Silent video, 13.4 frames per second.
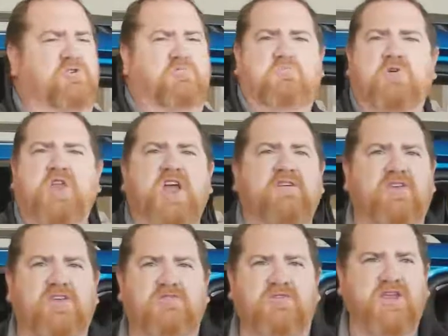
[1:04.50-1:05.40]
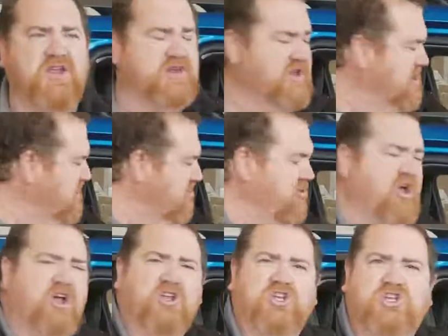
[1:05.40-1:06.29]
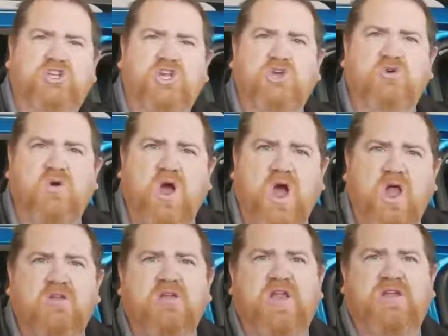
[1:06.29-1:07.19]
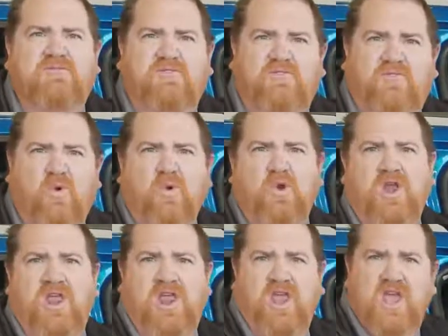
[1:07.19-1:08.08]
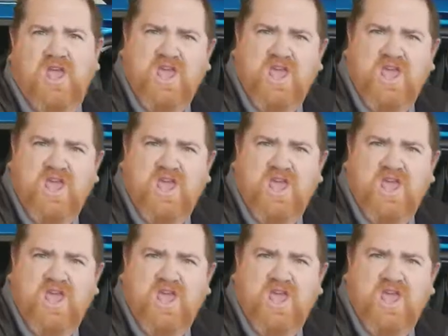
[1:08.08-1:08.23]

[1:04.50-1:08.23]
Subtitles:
or whatever you need? You got 240